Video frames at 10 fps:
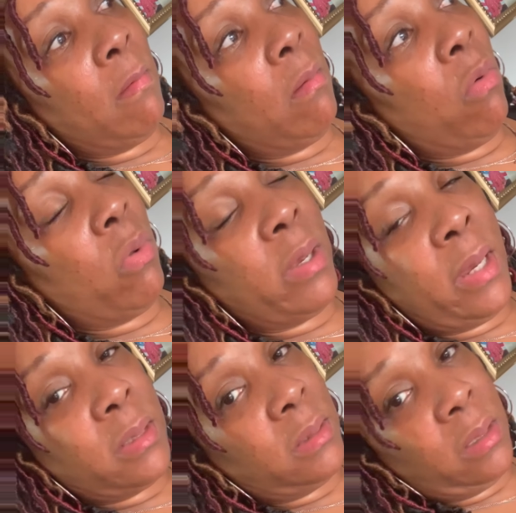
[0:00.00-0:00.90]
all of
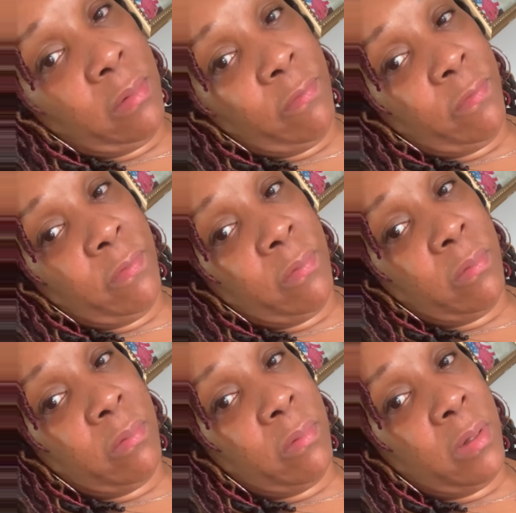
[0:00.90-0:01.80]
that stuff.
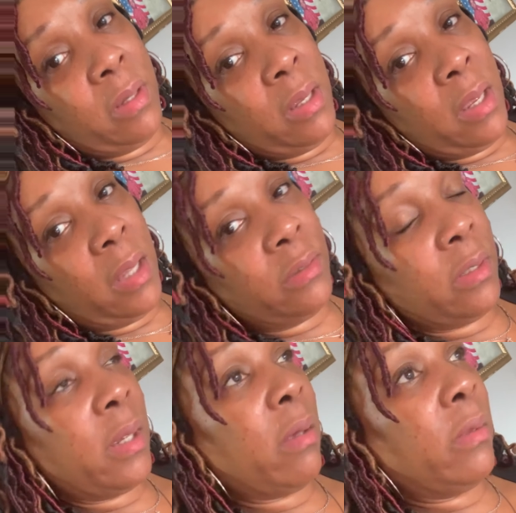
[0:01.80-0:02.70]
I
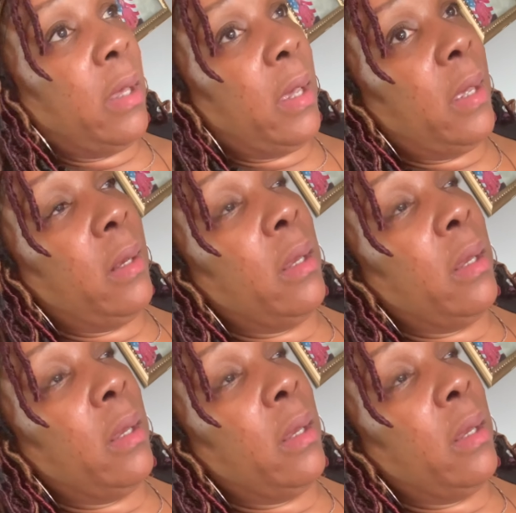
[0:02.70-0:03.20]
took out that,